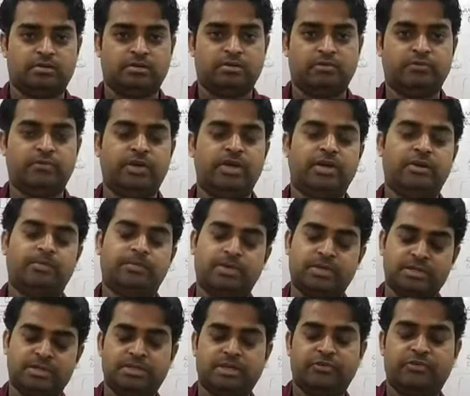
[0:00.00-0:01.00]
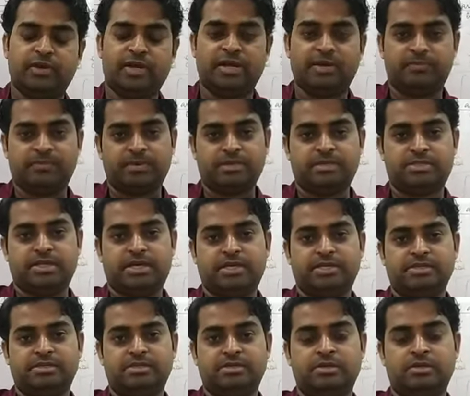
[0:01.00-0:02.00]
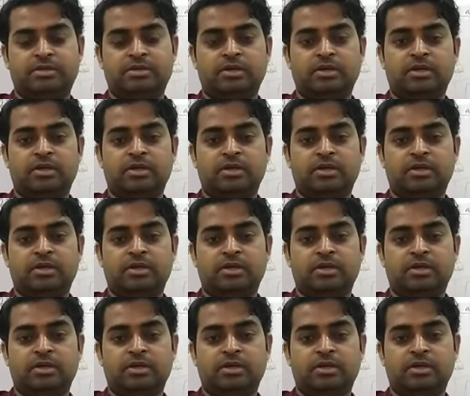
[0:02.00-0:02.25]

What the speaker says: we have purchased,